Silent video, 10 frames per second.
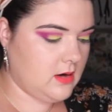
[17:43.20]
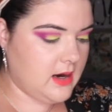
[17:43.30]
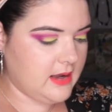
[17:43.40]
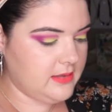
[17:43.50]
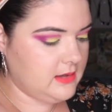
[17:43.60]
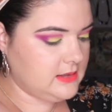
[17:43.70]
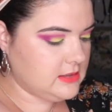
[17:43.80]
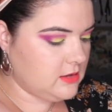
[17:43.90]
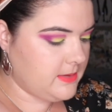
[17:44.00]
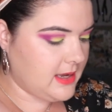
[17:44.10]
and then let's
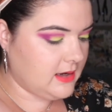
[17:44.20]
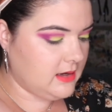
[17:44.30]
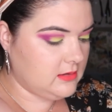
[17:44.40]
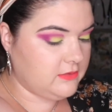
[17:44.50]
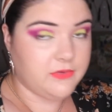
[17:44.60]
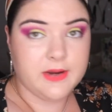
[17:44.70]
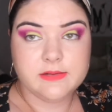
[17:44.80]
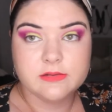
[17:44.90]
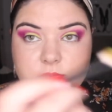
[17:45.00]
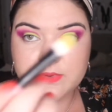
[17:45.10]
go back into
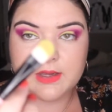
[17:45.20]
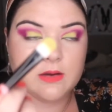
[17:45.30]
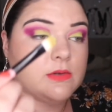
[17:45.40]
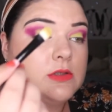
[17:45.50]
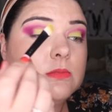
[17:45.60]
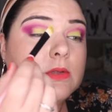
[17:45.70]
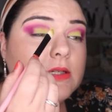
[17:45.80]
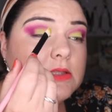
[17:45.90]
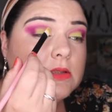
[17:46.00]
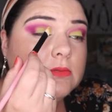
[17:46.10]
Friends with that original
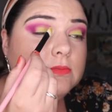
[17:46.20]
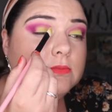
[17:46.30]
brush.